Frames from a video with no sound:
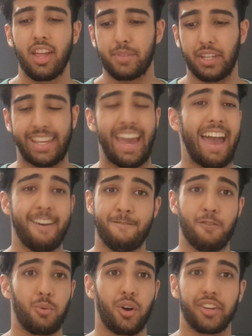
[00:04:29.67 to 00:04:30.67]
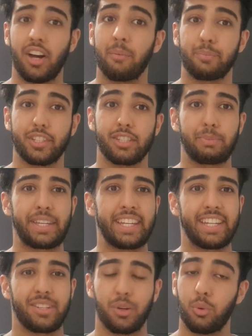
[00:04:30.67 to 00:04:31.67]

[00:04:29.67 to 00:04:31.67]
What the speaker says: to get everyone up to speed,